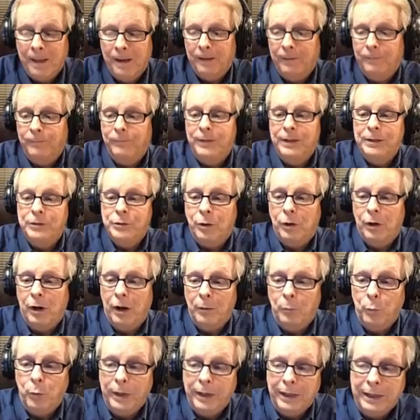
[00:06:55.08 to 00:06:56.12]
These are hard.
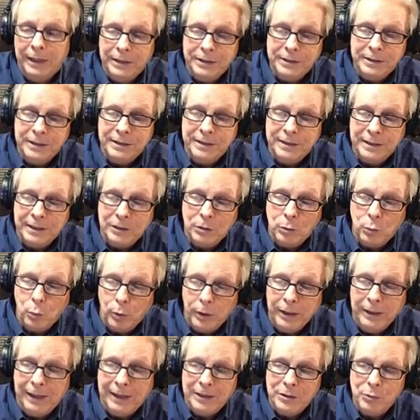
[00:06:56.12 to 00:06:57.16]
When it gets to 620,
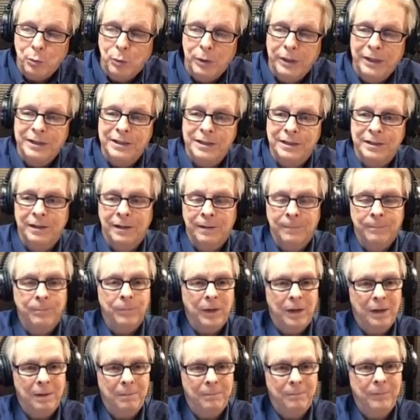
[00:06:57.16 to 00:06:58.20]
that's when it's
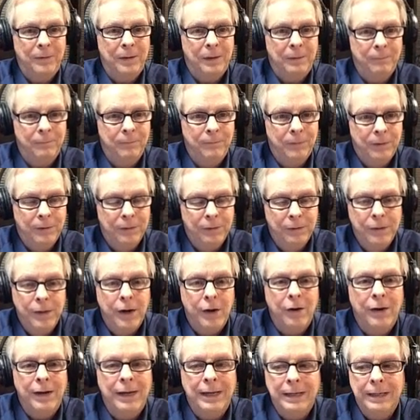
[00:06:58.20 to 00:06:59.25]
a
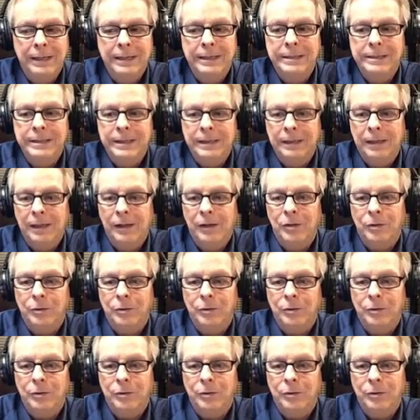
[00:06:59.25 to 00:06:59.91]
very easy loan.